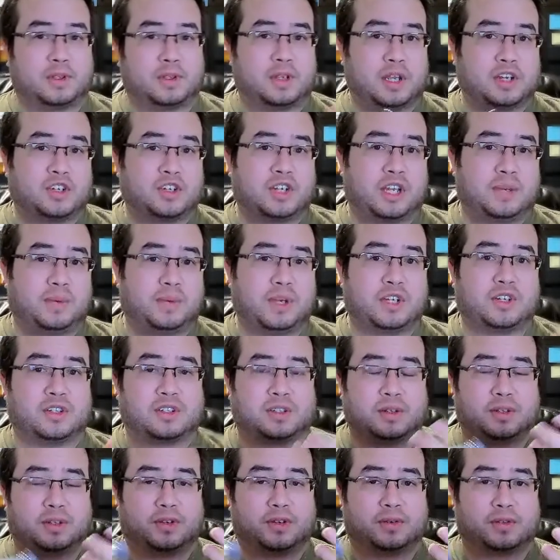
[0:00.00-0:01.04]
educate patients
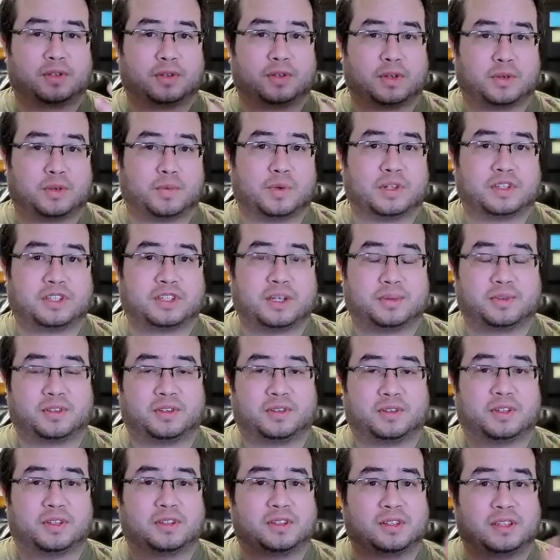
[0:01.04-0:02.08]
in terms of like what steps
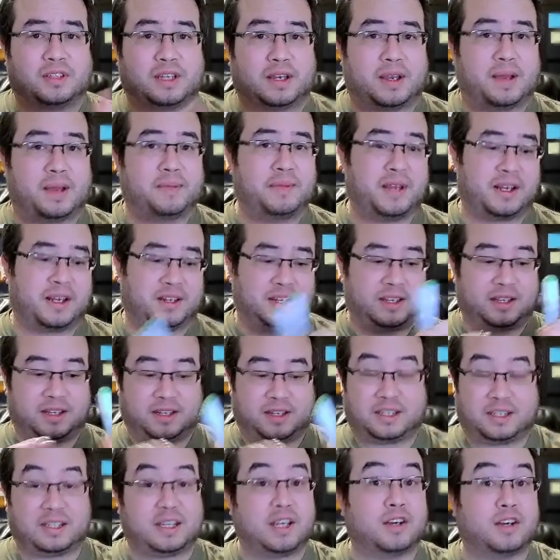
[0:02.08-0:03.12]
there is. Now, I'm not
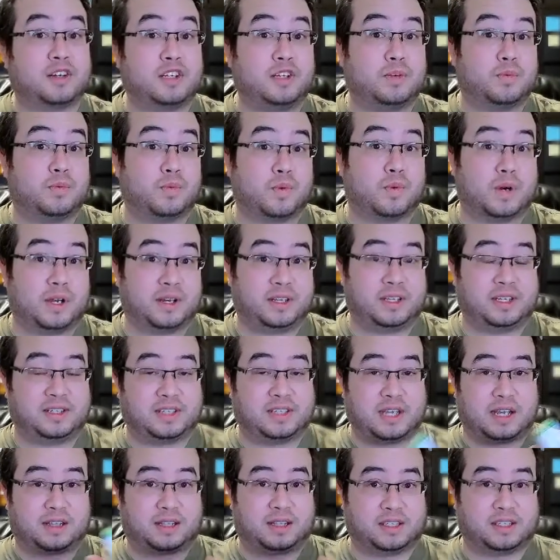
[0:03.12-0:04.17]
telling you what
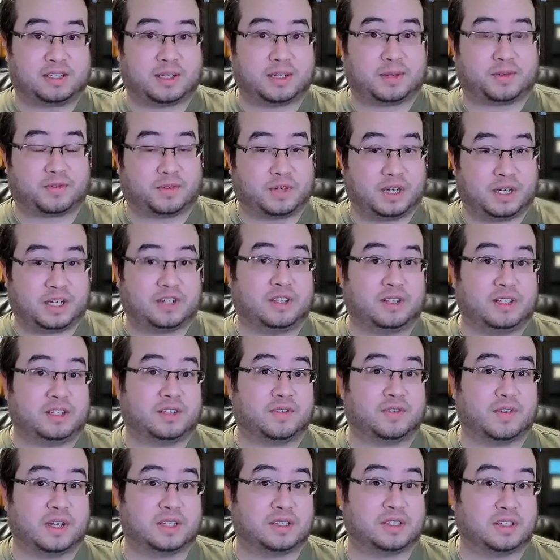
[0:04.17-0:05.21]
exactly steps for each of these
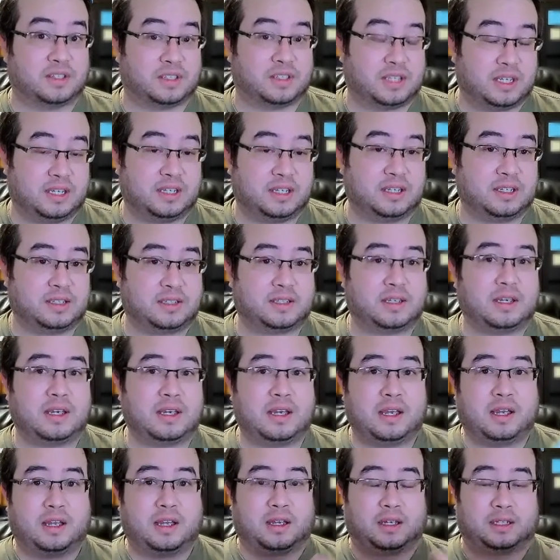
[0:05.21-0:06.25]
devices is.
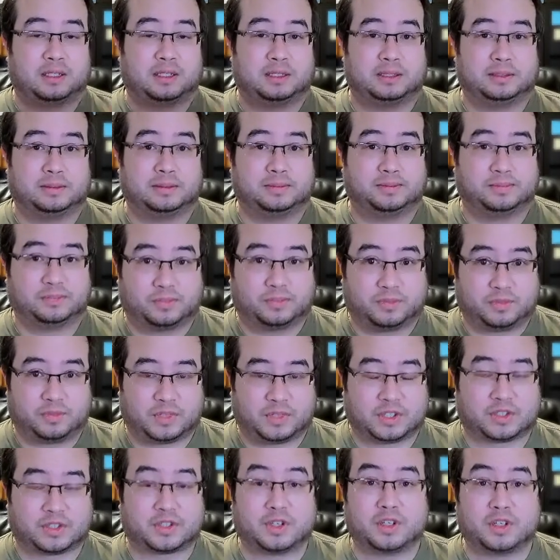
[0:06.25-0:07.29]

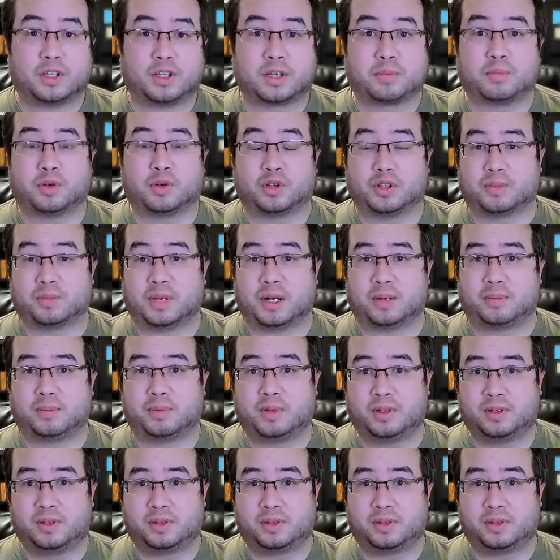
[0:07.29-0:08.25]
It's good to like pull them up,